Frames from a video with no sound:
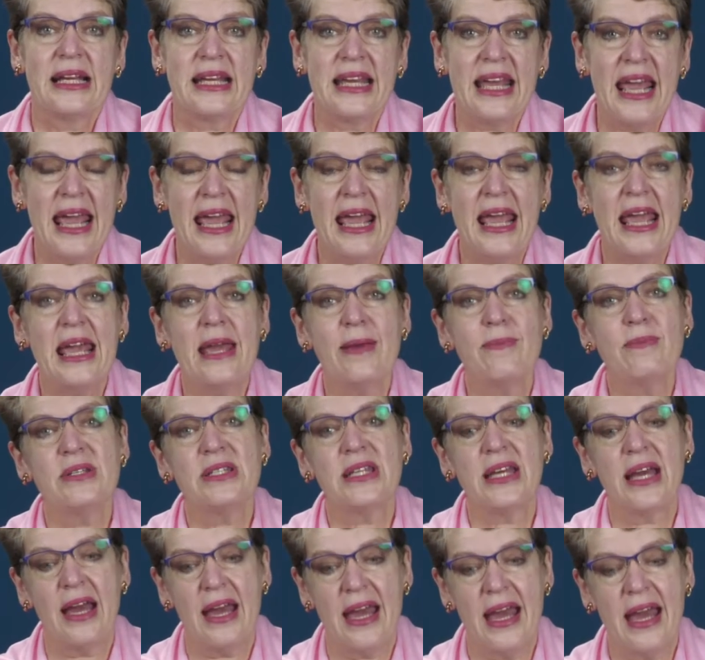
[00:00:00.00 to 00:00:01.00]
came
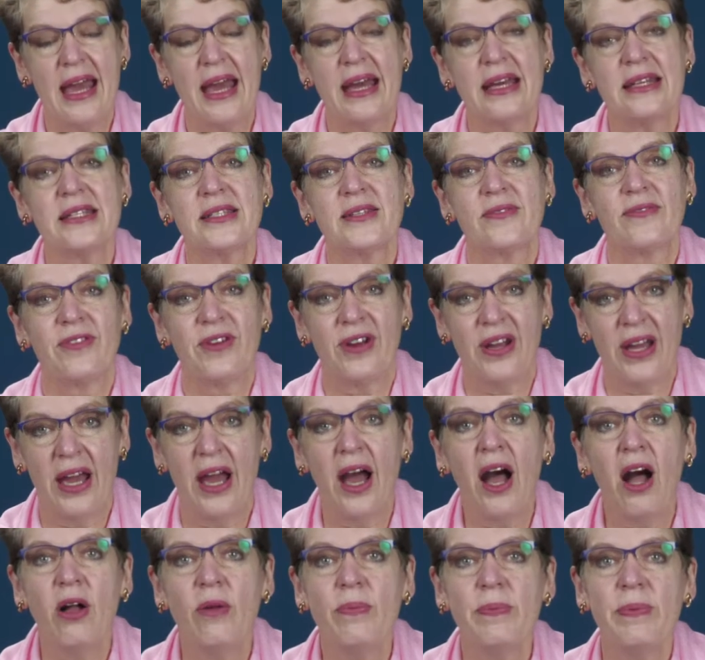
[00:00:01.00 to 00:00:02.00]
to ask for
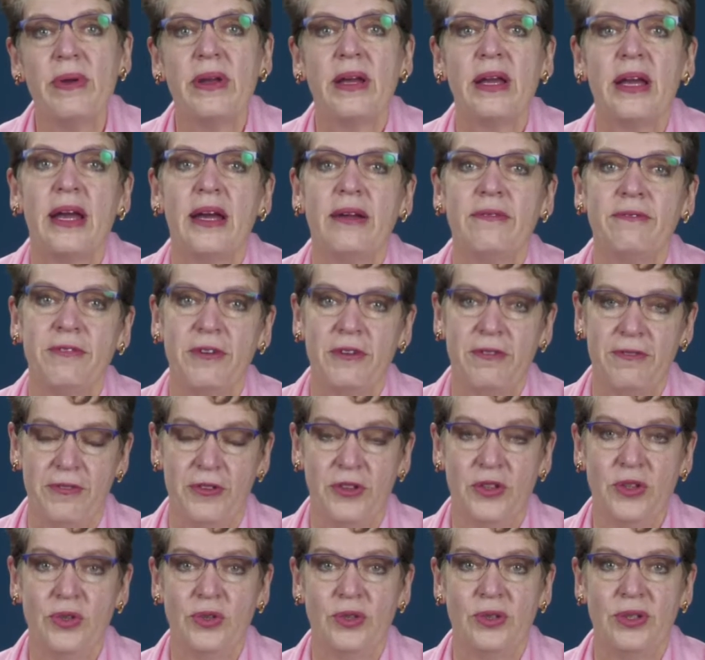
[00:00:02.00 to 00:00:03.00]
help and for
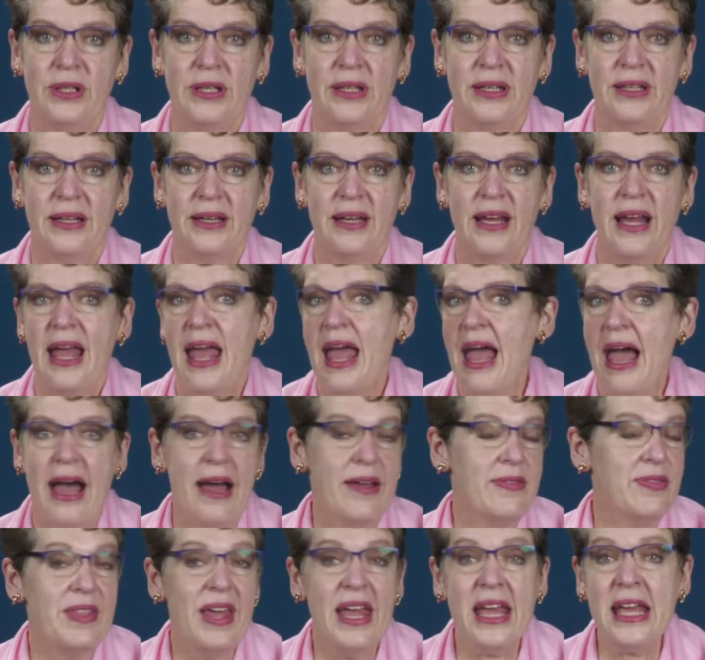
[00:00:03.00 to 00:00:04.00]
food.
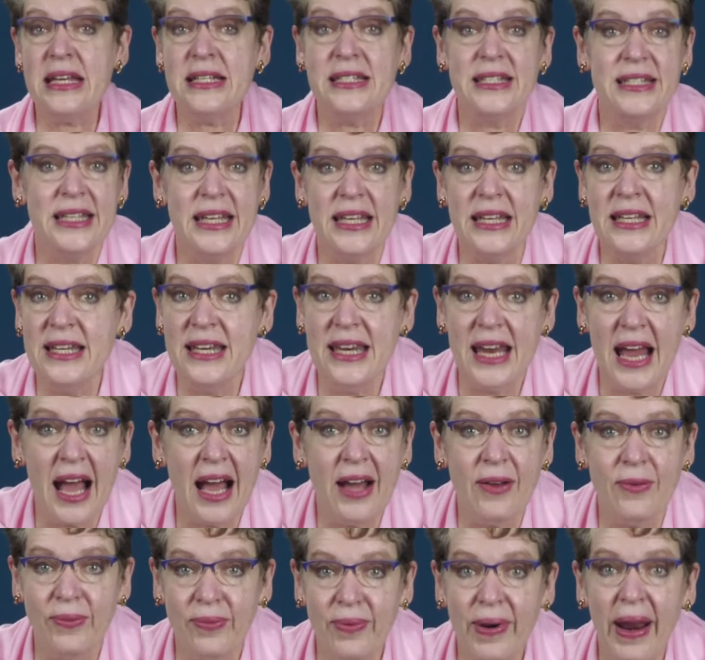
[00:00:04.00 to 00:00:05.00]
And they did
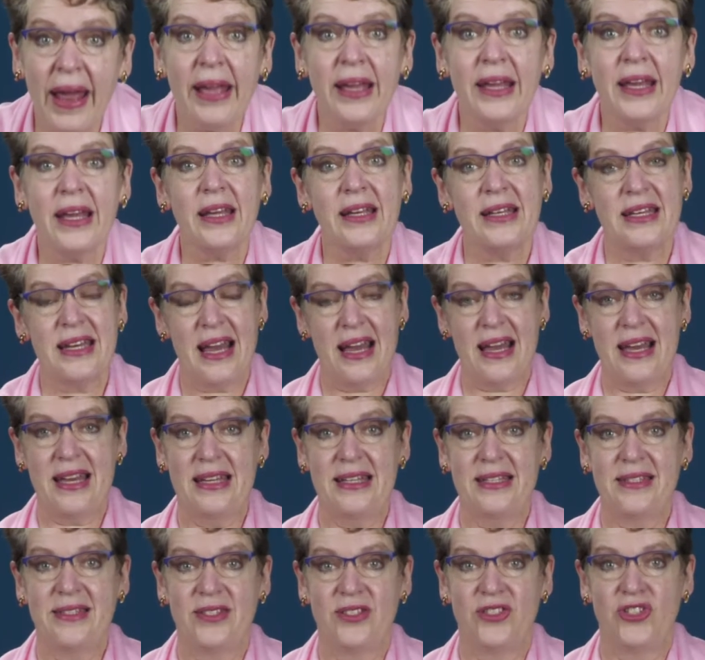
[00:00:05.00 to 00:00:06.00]
not
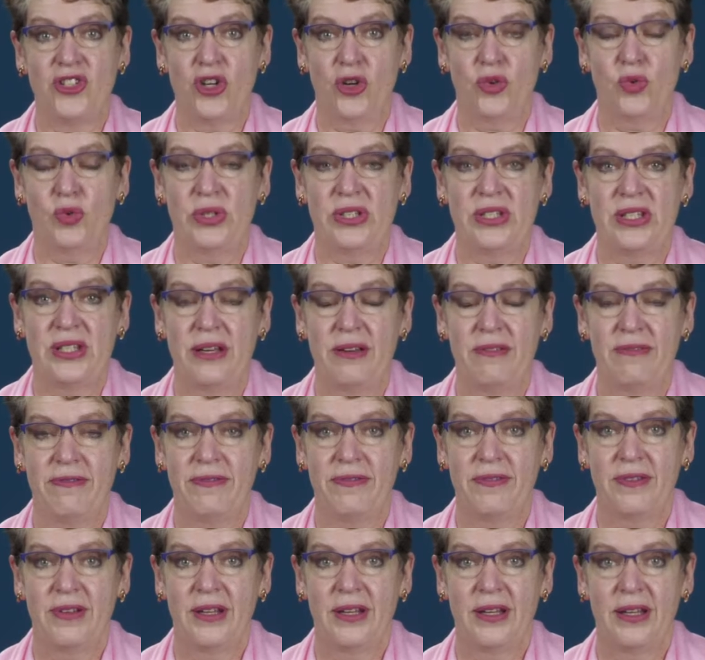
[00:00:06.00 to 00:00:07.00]
recognize
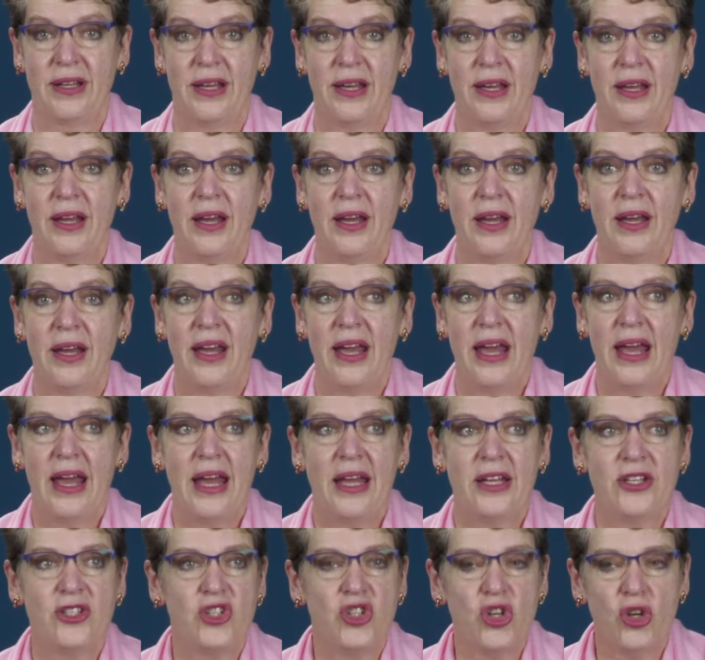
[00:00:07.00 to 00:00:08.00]
Joseph.
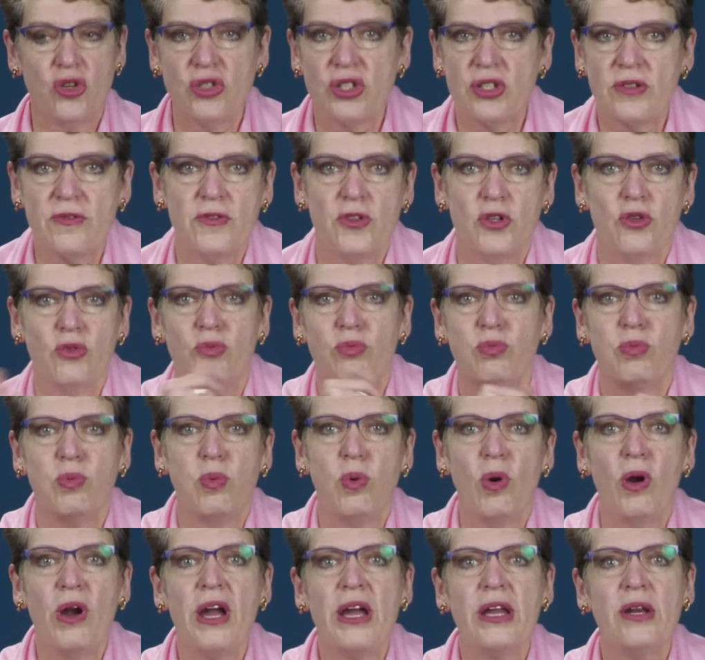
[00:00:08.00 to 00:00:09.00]
And Joseph knew
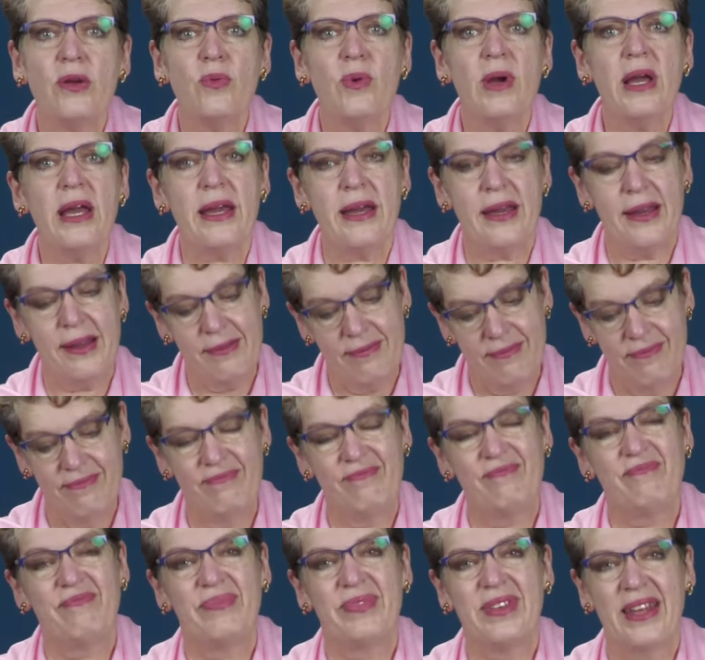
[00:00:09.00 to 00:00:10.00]
right away
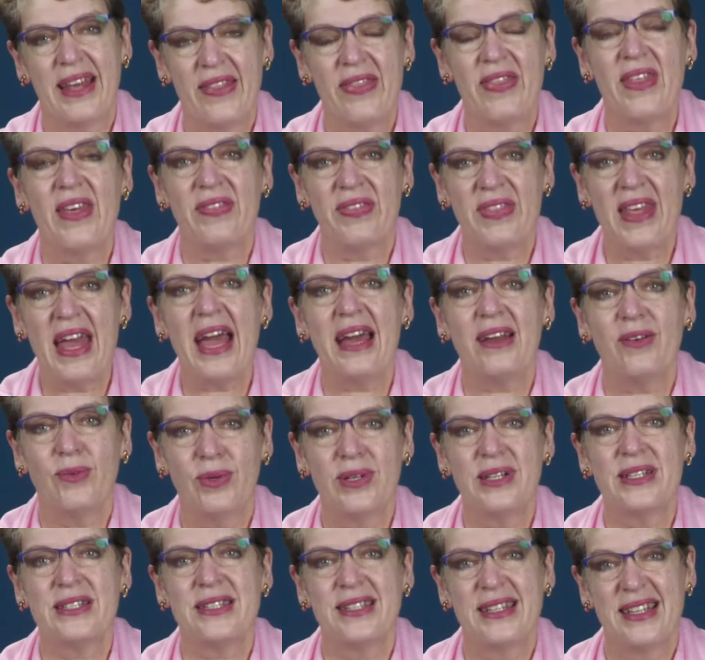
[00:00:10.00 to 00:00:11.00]
that that
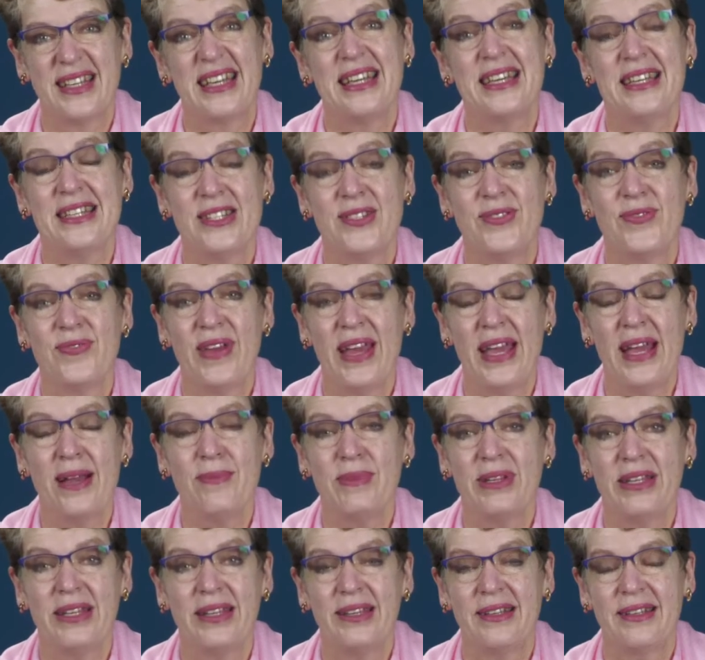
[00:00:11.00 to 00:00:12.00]
was his
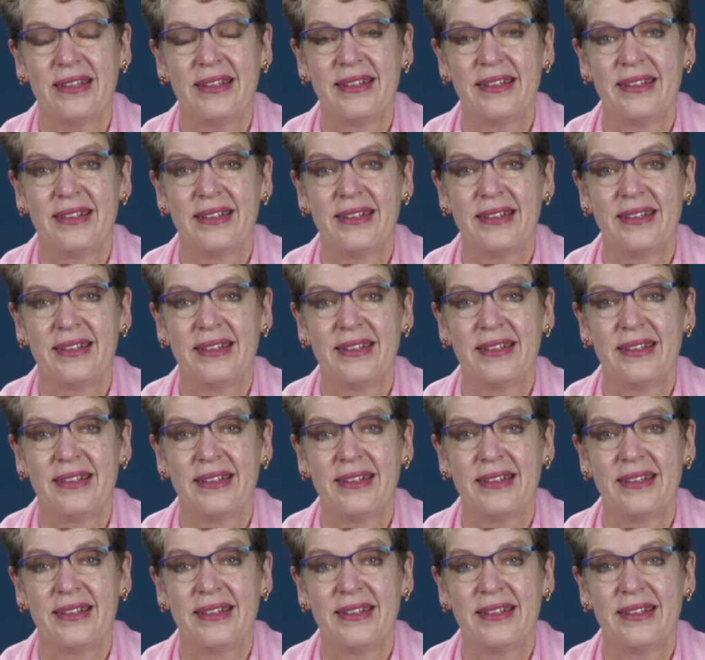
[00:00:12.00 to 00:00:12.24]
family.